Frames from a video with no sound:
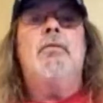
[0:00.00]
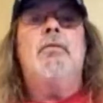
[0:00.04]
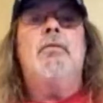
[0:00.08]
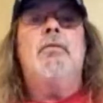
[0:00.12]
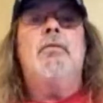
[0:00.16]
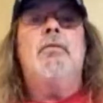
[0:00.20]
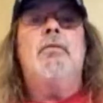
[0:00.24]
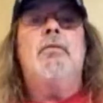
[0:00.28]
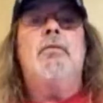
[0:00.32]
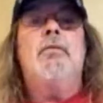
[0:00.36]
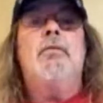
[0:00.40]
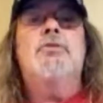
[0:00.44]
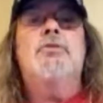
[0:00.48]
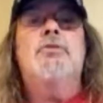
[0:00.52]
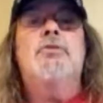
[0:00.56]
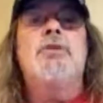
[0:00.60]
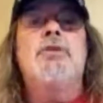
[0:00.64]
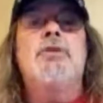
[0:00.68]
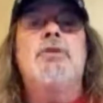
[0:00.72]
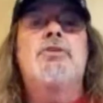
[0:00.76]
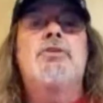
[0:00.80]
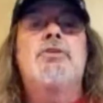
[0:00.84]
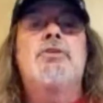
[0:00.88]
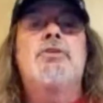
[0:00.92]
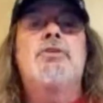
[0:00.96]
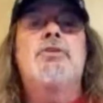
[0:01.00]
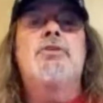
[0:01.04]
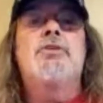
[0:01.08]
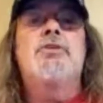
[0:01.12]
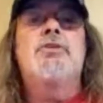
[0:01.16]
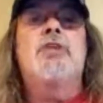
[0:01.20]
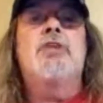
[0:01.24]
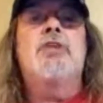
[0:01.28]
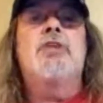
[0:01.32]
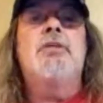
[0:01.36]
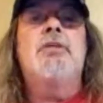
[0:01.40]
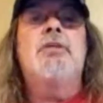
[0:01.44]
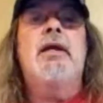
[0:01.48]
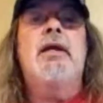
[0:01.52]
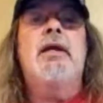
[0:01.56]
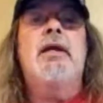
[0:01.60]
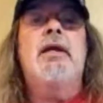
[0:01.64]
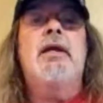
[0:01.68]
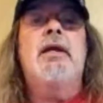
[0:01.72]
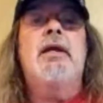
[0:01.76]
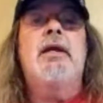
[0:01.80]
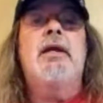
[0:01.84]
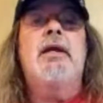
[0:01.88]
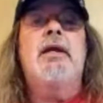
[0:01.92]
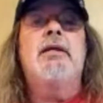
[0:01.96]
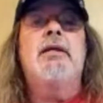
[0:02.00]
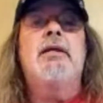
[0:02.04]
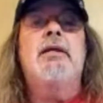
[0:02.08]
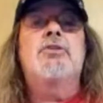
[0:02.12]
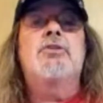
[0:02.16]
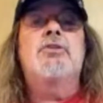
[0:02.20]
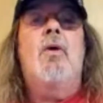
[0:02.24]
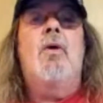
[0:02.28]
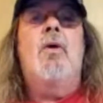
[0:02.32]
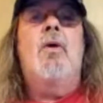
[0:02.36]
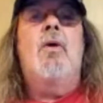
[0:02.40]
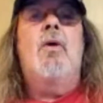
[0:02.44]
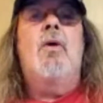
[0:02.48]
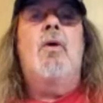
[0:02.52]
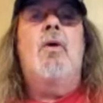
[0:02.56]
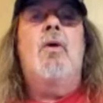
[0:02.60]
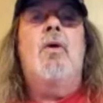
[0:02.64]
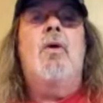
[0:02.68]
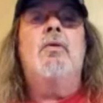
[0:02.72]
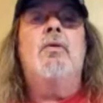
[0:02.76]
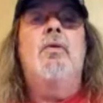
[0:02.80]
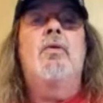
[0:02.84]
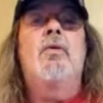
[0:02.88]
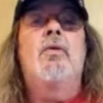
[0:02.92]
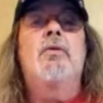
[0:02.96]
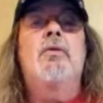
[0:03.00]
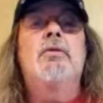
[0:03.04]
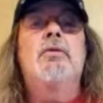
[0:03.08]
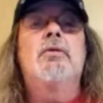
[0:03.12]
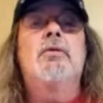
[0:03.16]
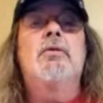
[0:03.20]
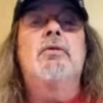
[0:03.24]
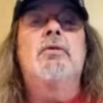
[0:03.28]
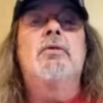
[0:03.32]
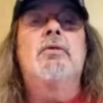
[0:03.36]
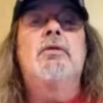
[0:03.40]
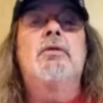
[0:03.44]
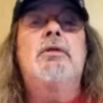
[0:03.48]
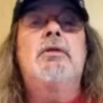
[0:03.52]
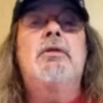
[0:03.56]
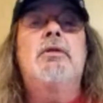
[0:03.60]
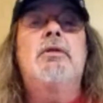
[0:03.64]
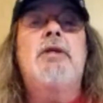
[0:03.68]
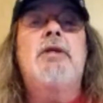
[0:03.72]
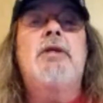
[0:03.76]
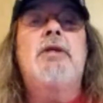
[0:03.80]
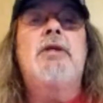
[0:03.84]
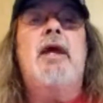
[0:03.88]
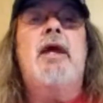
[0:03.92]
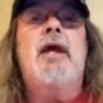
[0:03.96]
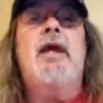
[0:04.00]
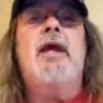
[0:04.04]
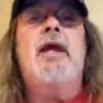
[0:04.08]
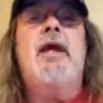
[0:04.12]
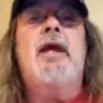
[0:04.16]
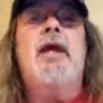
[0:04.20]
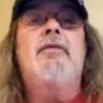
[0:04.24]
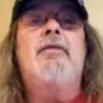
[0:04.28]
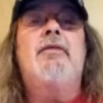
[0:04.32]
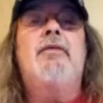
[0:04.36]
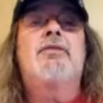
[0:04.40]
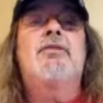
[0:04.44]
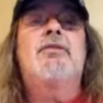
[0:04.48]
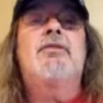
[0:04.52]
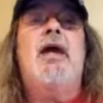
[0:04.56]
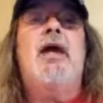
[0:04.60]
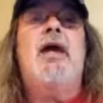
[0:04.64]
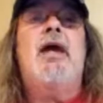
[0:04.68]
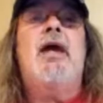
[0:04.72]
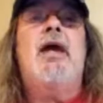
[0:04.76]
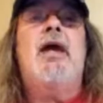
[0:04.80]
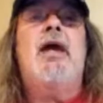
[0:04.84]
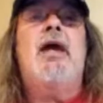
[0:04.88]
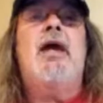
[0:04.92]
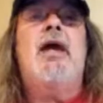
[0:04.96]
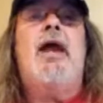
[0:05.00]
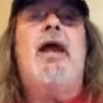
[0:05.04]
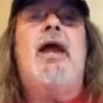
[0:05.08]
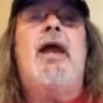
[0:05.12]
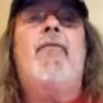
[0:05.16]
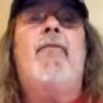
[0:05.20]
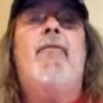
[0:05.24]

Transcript: Sid just texted me to make an Instacart order. Yay. Dang.